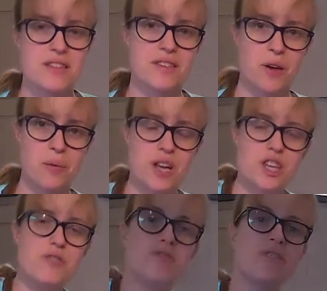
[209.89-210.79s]
So when
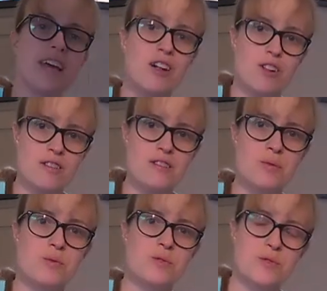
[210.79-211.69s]
you feel the
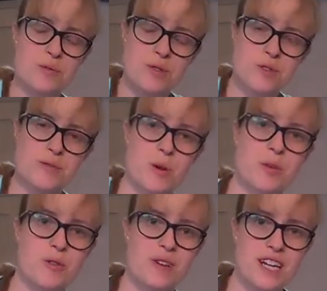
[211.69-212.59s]
walls of your abdominal
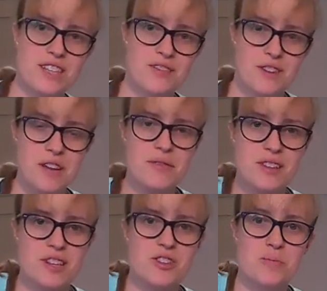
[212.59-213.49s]
raphe, there
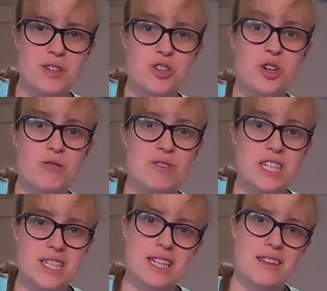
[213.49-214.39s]
should be 2
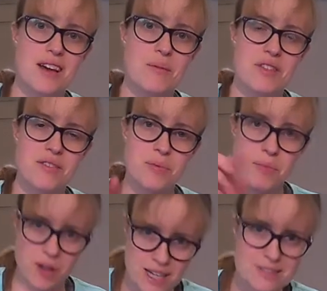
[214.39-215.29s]
ridges in there with a
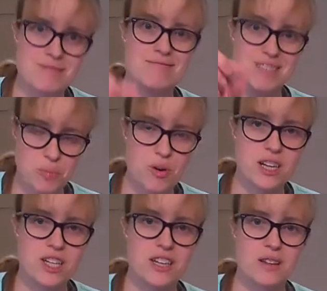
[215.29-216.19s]
slight
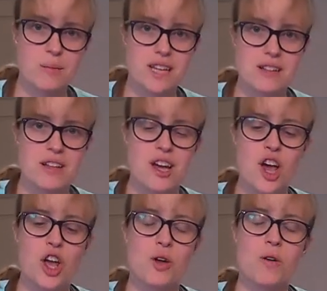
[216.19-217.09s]
depression in the middle.
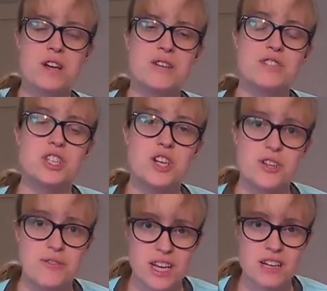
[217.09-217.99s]
You're looking for 2
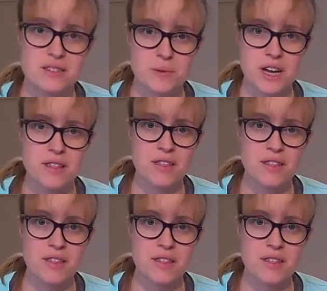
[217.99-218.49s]
fingers width.